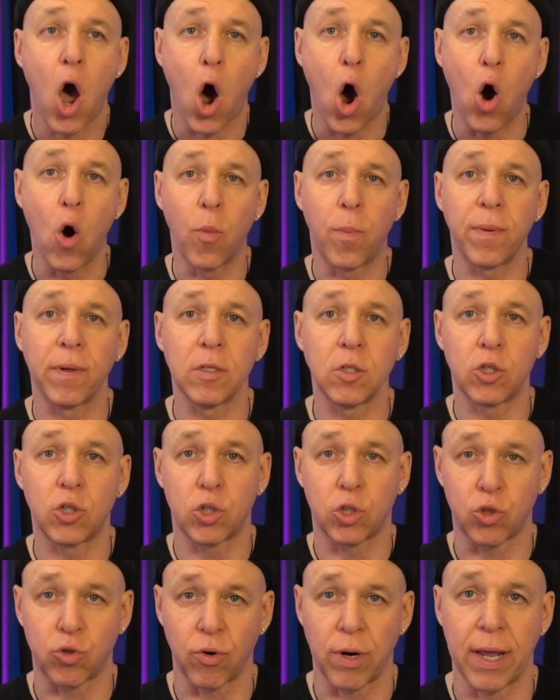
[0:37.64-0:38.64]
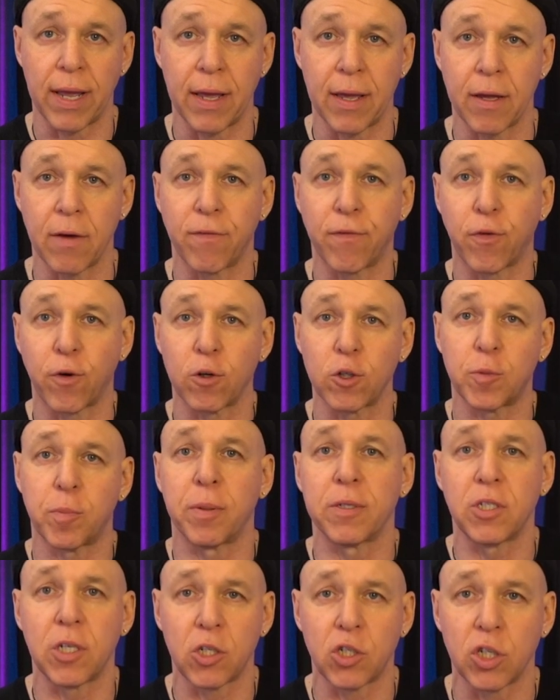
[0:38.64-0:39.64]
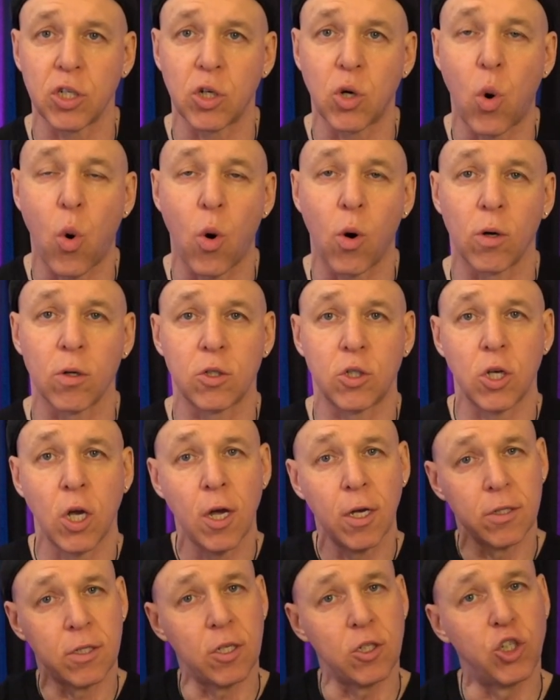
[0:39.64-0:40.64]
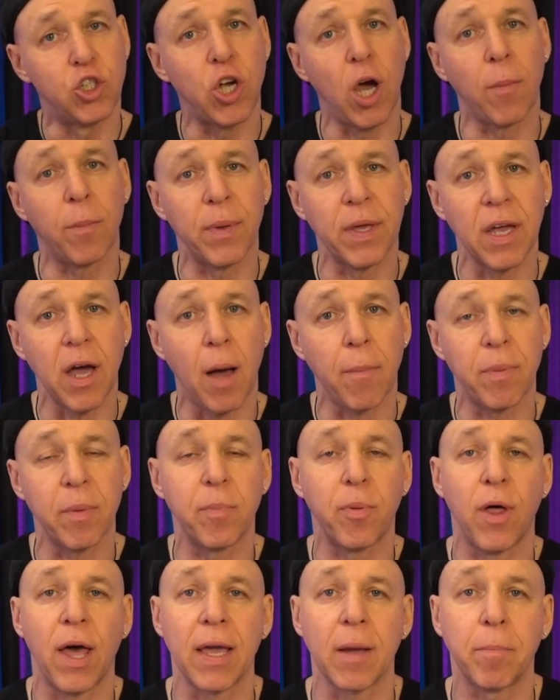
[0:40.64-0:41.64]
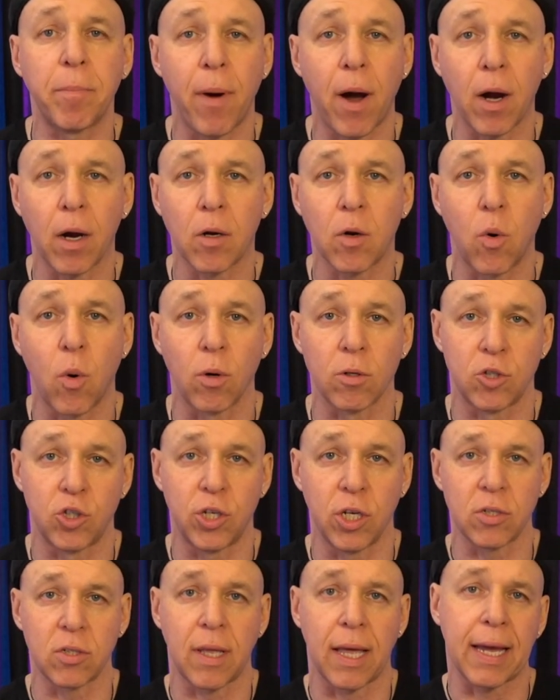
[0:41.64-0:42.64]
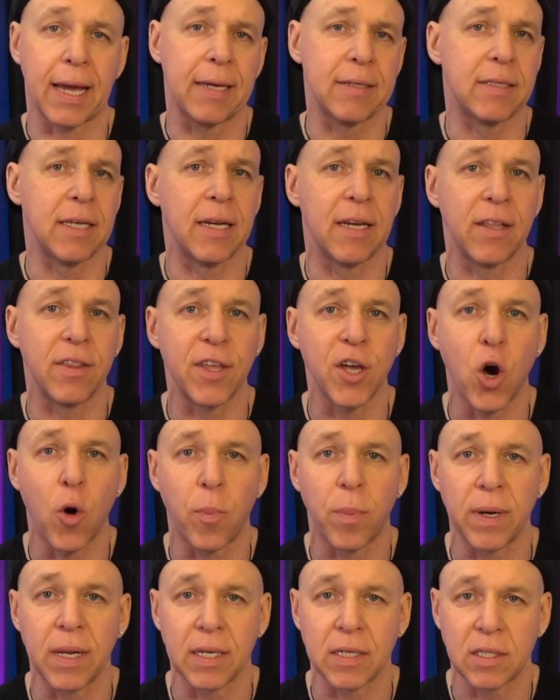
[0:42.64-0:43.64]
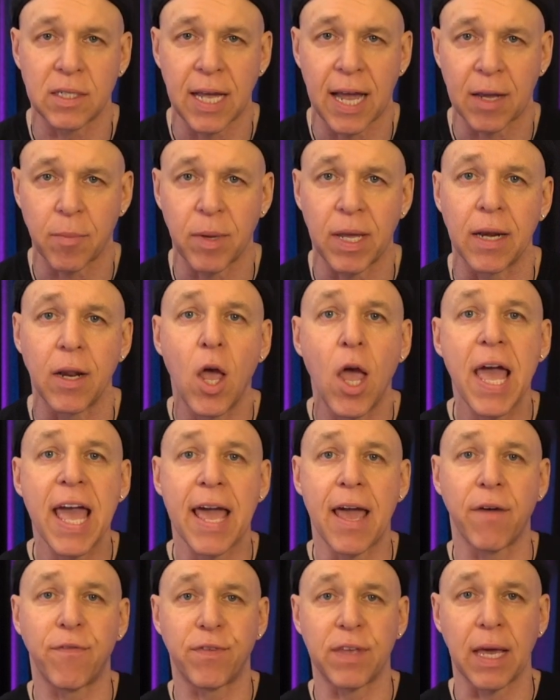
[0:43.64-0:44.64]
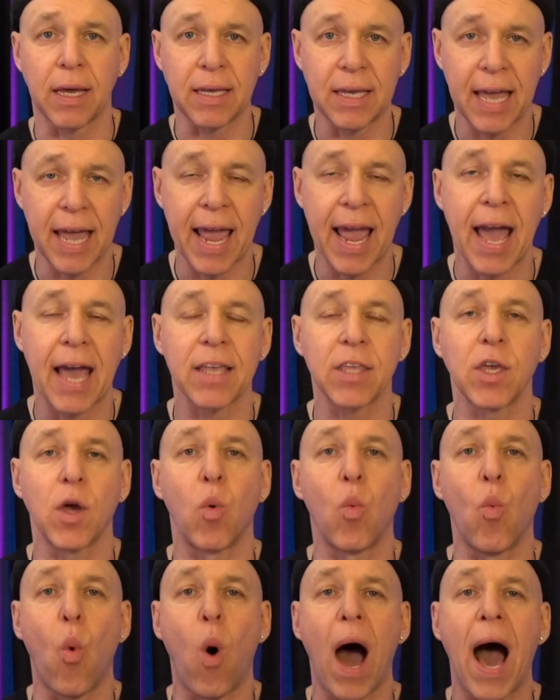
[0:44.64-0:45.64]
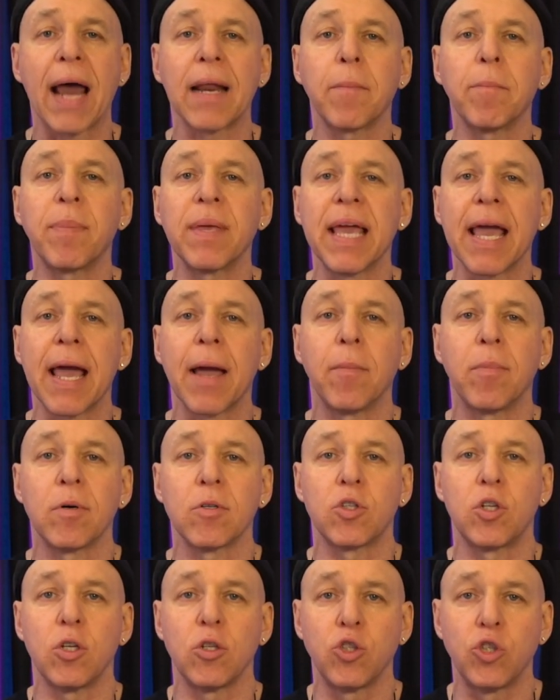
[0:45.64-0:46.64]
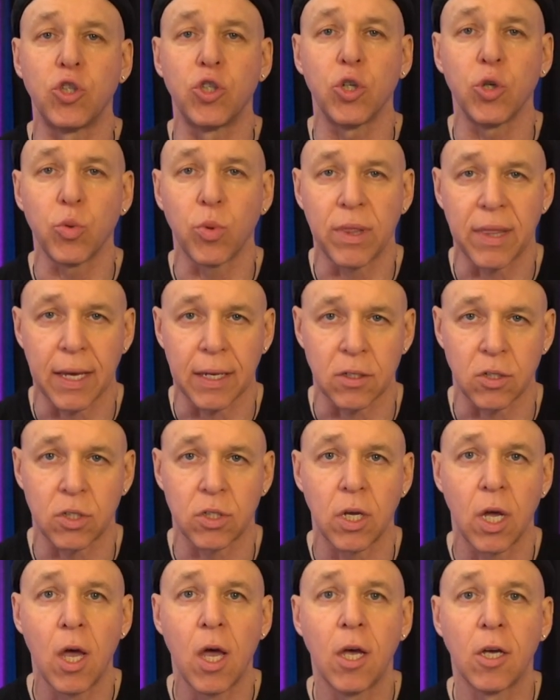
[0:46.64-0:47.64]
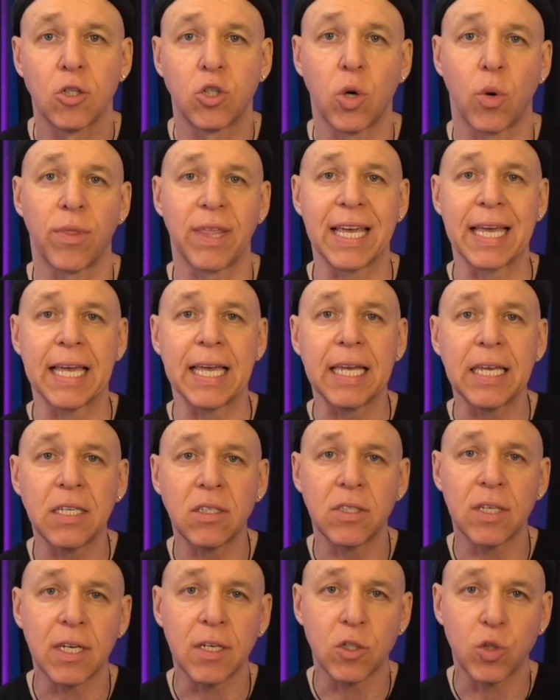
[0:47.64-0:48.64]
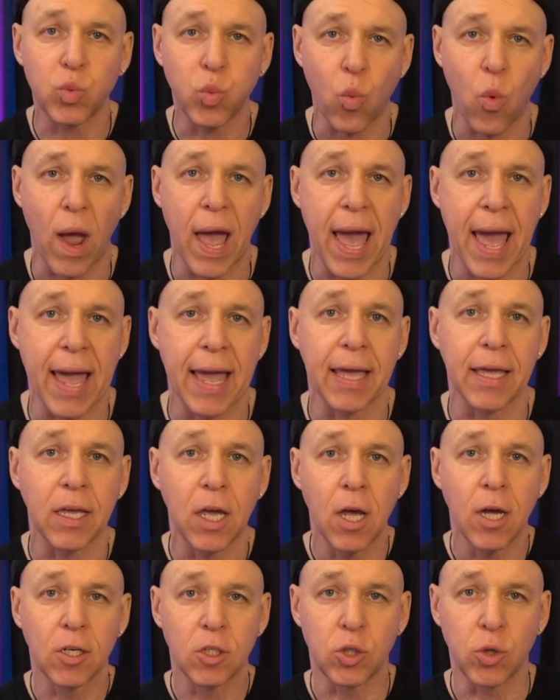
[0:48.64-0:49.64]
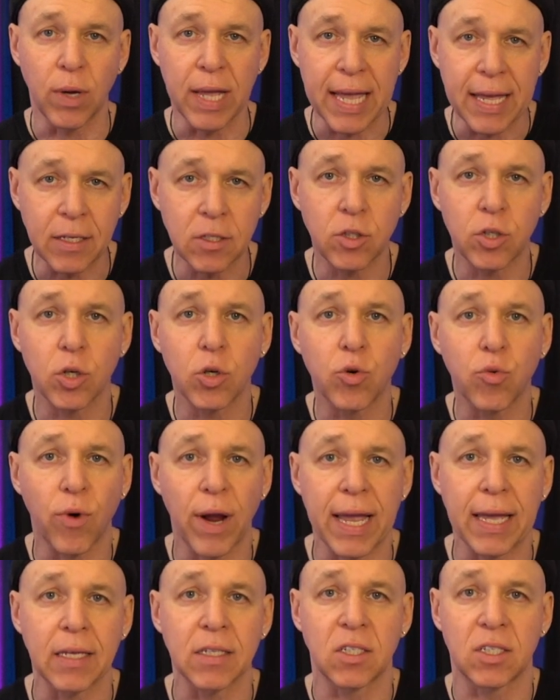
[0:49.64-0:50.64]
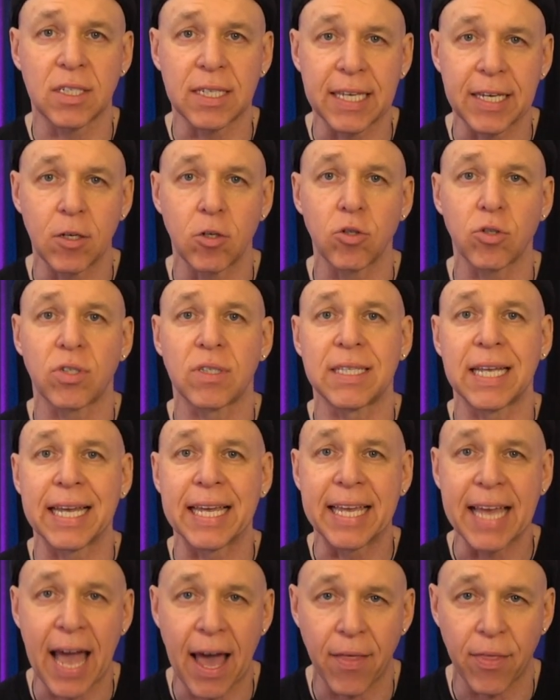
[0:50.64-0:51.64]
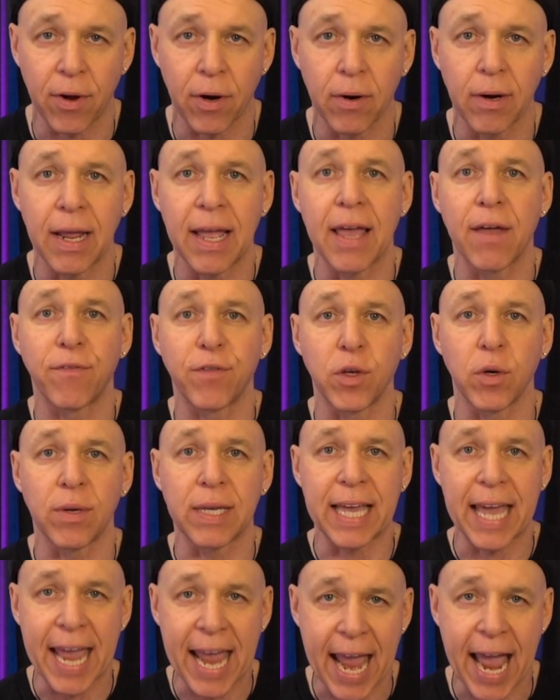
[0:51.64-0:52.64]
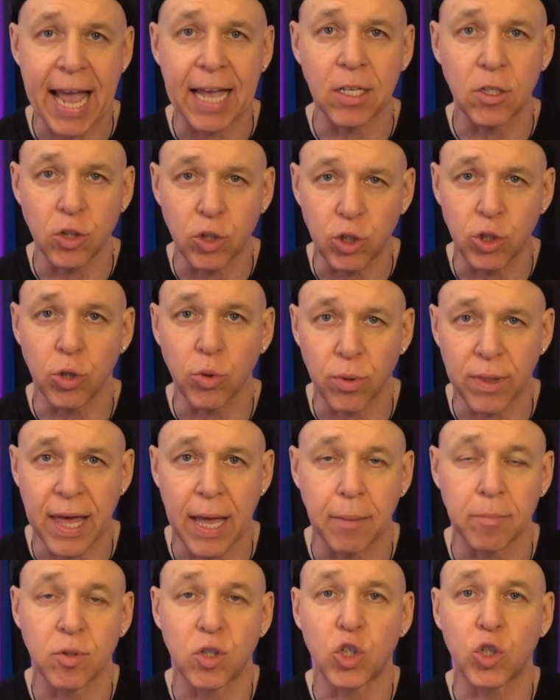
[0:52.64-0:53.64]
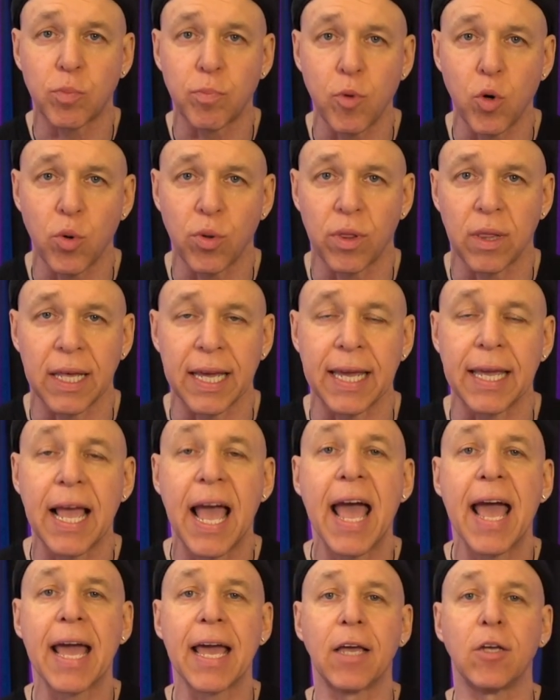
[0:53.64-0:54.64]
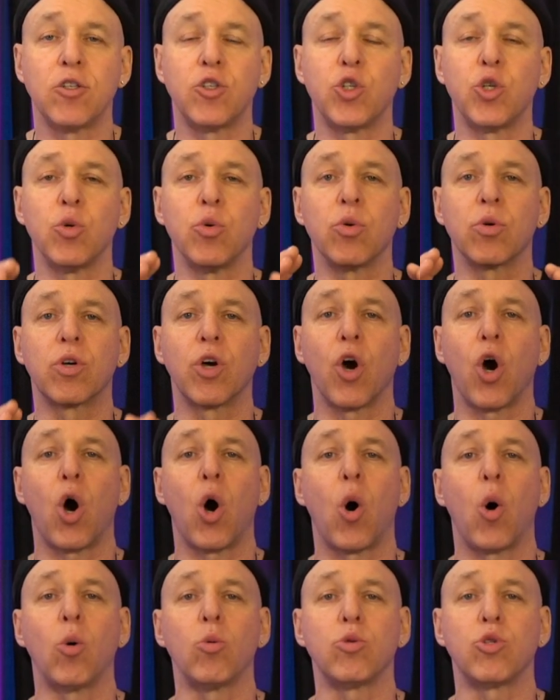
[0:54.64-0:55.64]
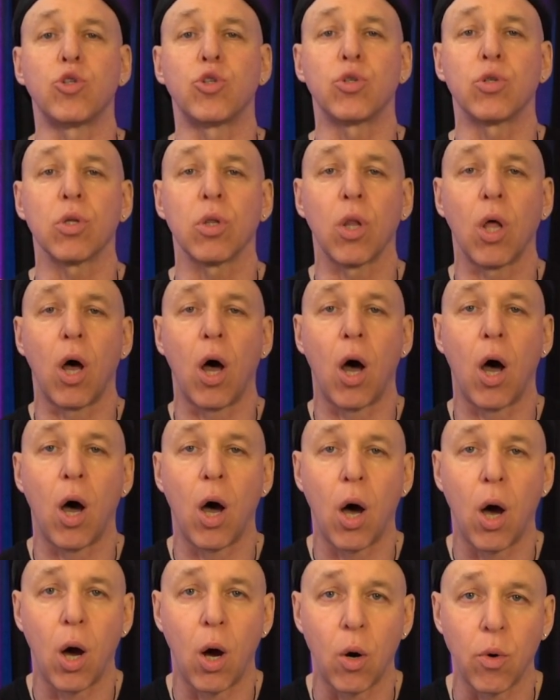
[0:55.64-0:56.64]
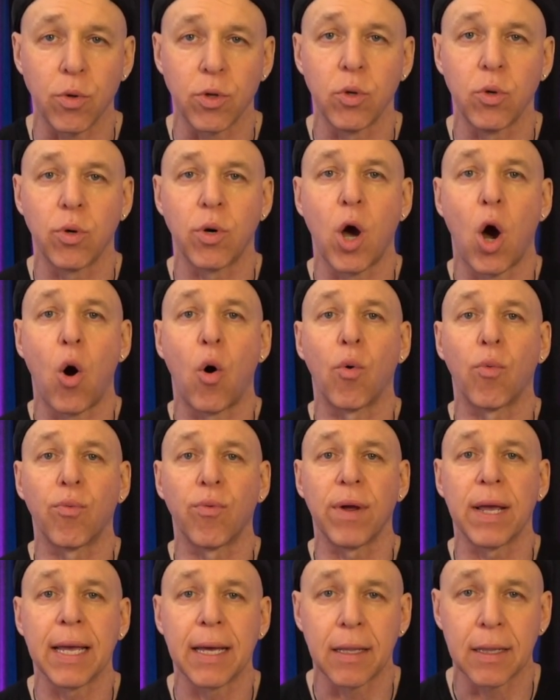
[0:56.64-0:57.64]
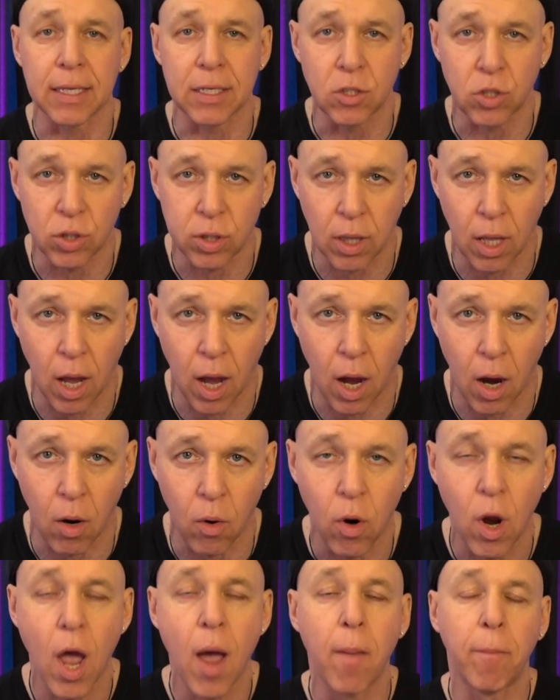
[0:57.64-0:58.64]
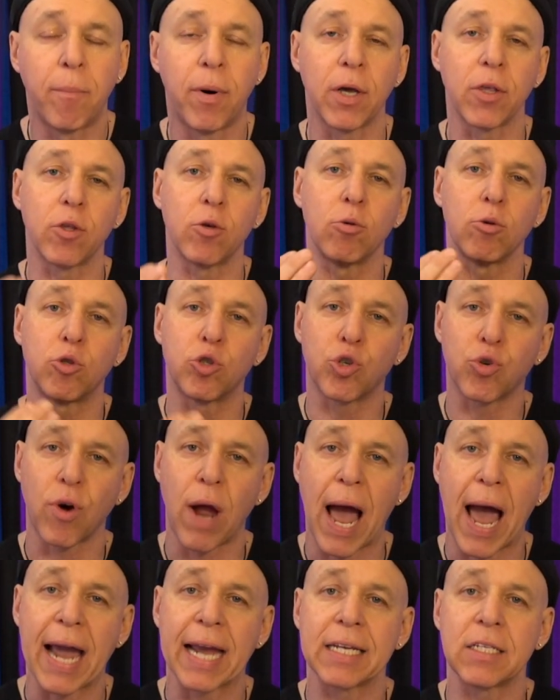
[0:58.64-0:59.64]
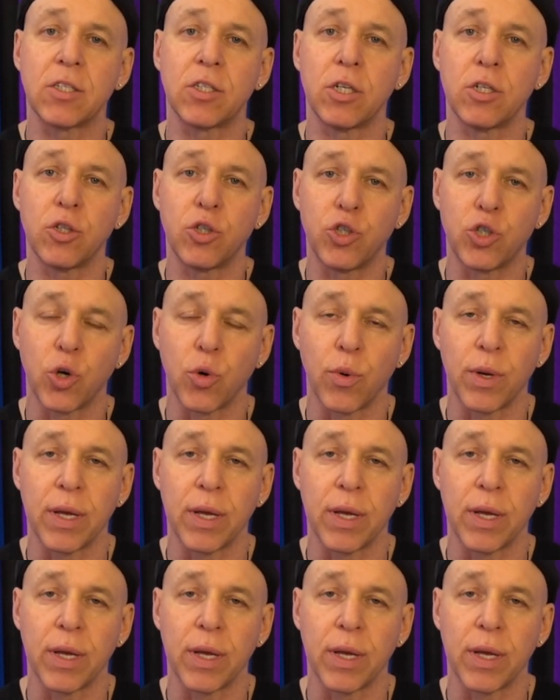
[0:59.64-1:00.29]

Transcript: open string first position chords to jumping up and playing bar chords just like I did in the opening segment? If you can't, you want to be able to do this. So the easiest way to integrate skills together, if you can't do them smoothly, is you go slow. You go really slow, but you try to do